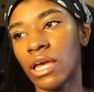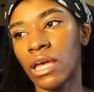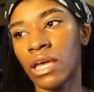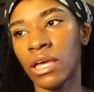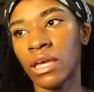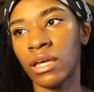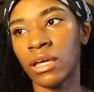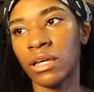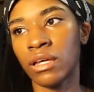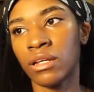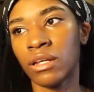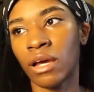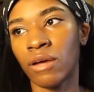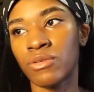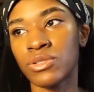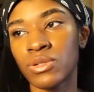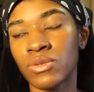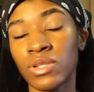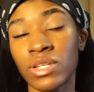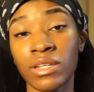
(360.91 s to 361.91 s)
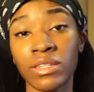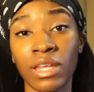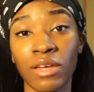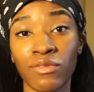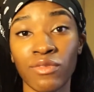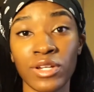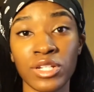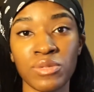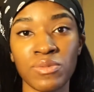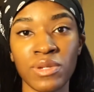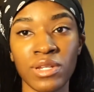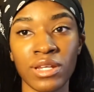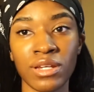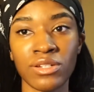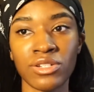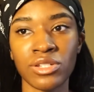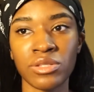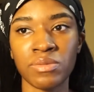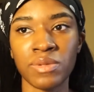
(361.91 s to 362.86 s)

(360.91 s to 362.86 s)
And I was only on that freshman year just